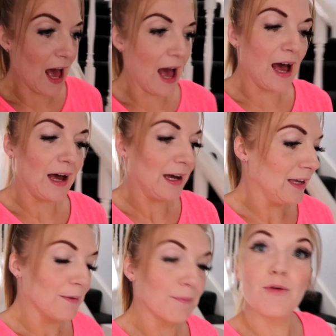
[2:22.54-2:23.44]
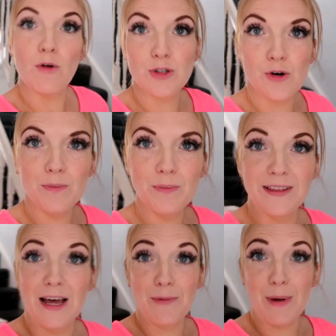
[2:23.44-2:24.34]
I brought home
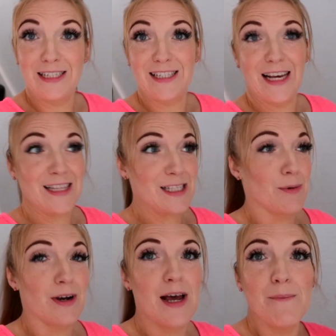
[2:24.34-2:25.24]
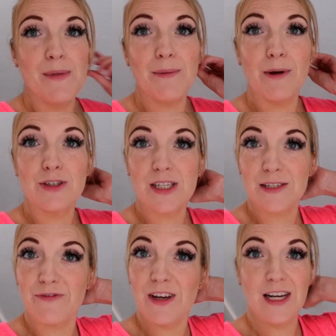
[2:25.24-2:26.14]
and then went and did that this morning. Maybe it was
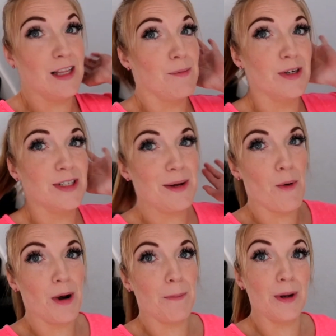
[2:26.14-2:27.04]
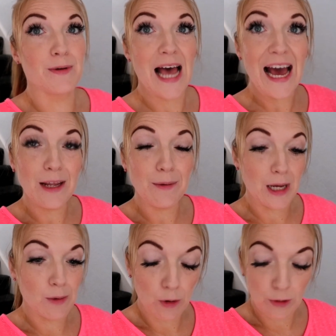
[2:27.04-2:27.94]
just feeling the Monday morning blues.
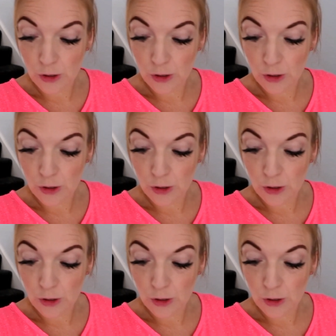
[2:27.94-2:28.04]
Anyway, we all